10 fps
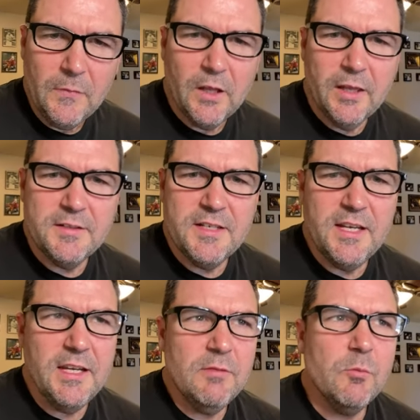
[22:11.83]
And
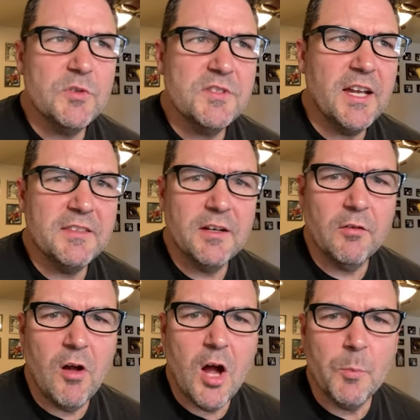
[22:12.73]
Dean was not there
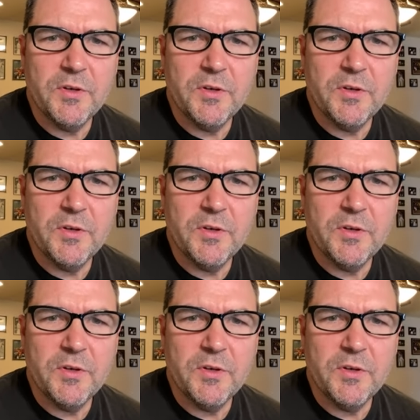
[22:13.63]
long,